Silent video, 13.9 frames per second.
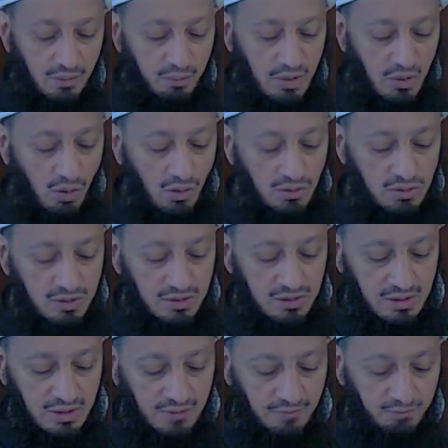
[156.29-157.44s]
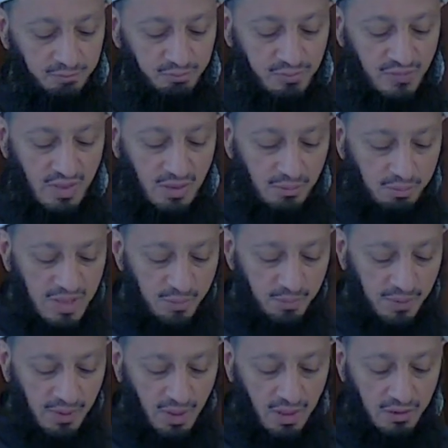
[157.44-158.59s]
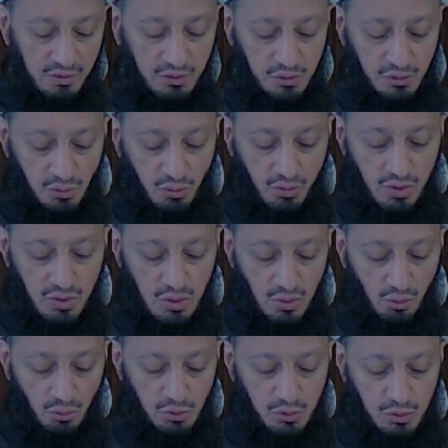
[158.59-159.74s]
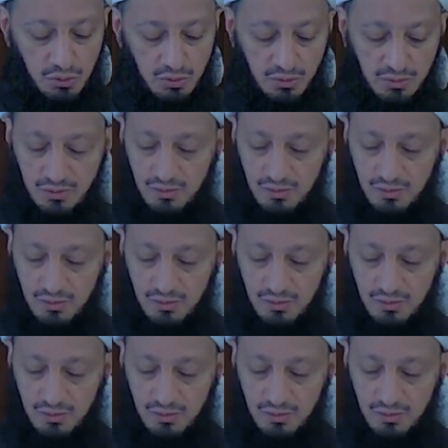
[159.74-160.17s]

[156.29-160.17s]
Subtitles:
Because people are so used to